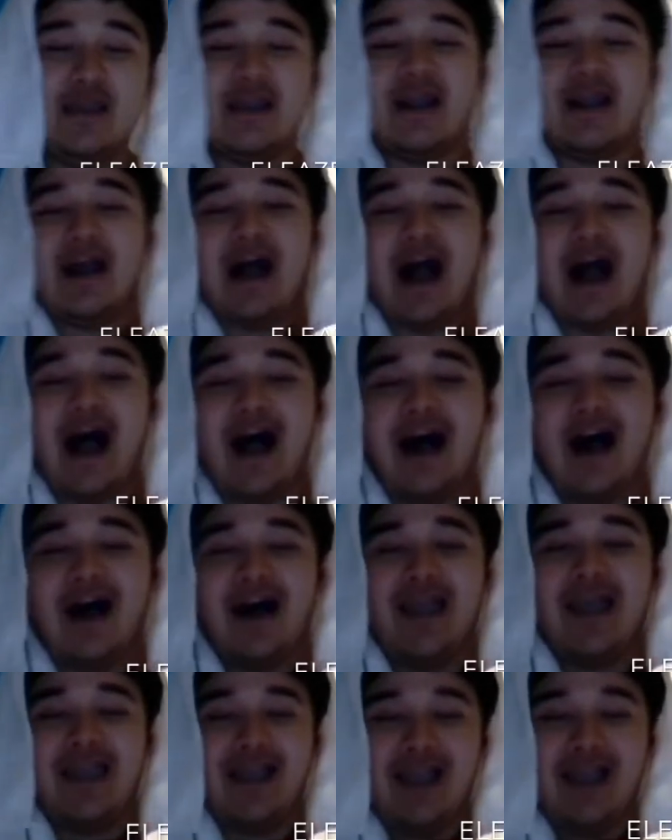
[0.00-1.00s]
I,
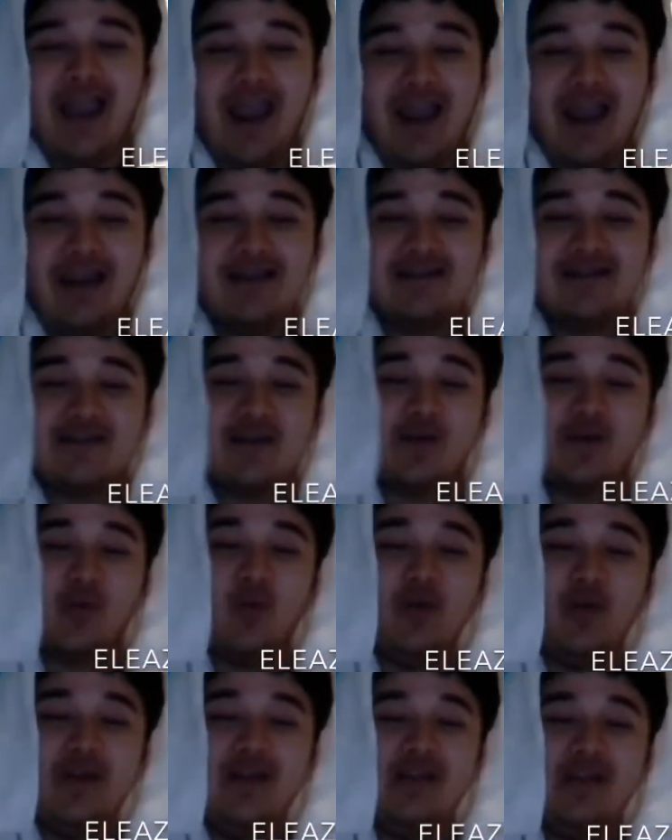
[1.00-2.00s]
Eleazar
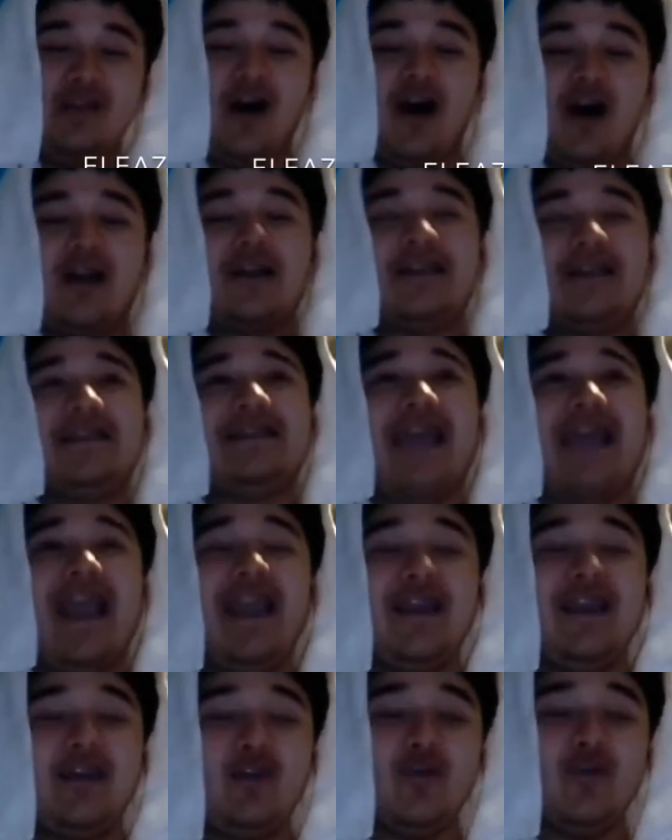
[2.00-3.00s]
Wheelock, thank
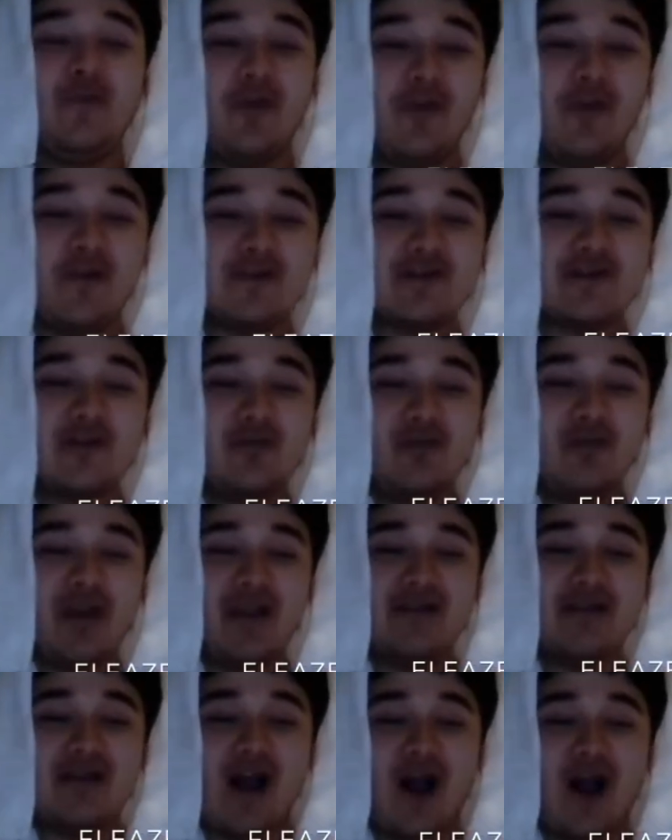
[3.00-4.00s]
you for this great
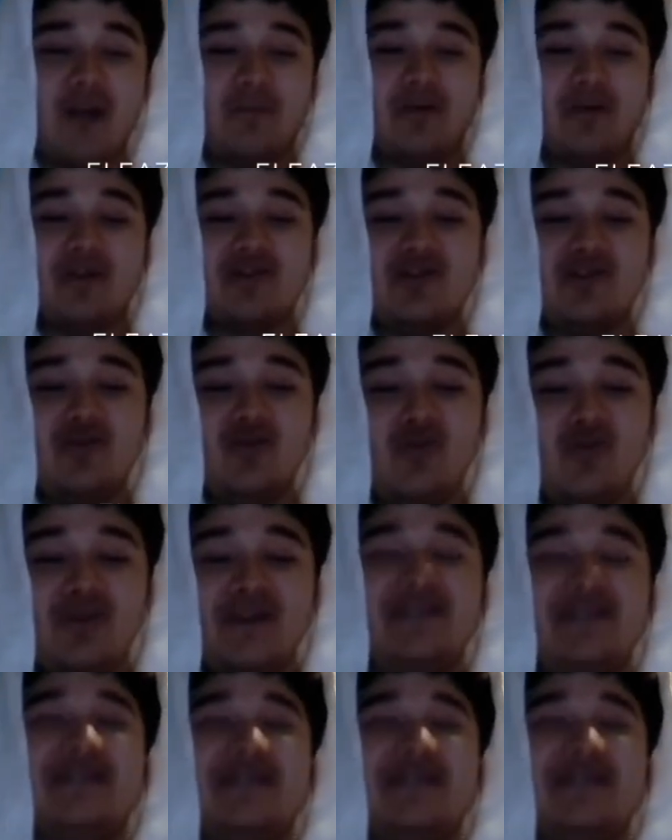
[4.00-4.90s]
opportunity.